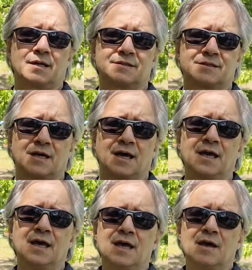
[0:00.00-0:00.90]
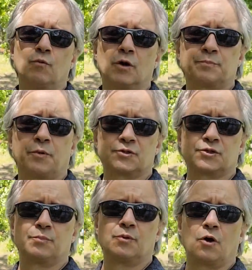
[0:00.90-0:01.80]
Let's say what
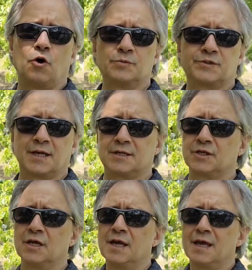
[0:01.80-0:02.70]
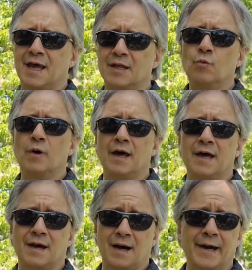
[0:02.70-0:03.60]
possible homesteads, and
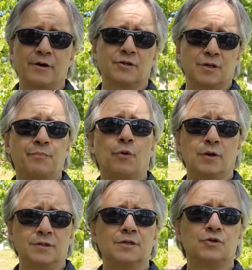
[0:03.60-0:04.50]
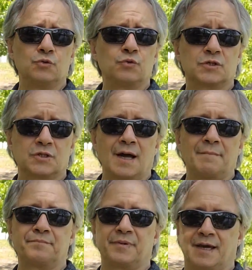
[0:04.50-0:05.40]
where I already pointed you to some
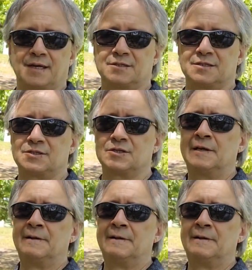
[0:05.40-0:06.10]
places,